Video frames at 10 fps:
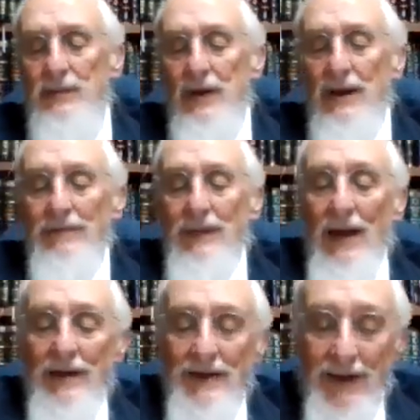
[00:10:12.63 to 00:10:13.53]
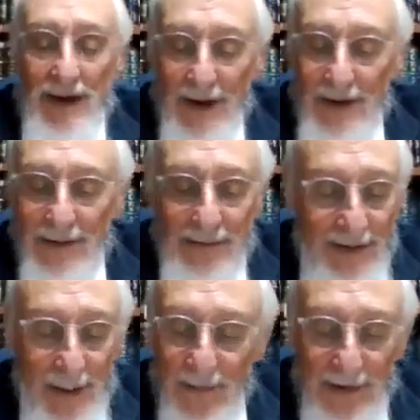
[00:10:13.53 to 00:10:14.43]
but I see that
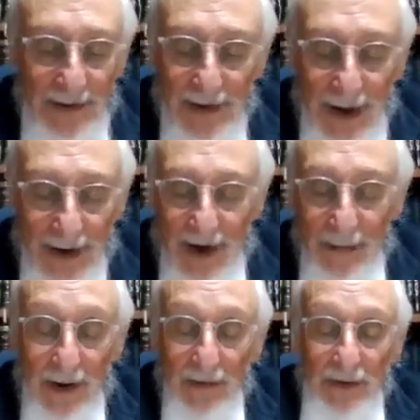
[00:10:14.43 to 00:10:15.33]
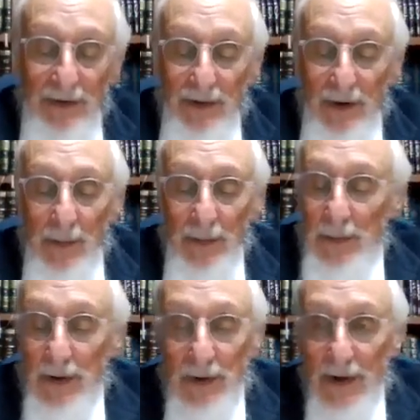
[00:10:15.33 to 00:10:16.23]
some of it did not come out. There's a couple
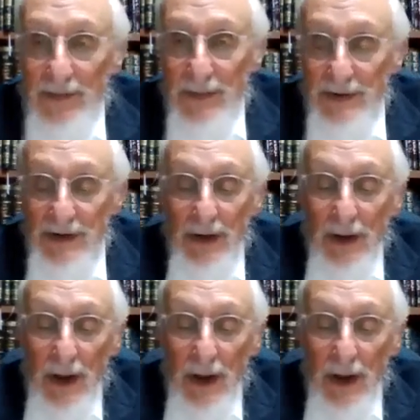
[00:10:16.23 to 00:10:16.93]
of paragraphs missing.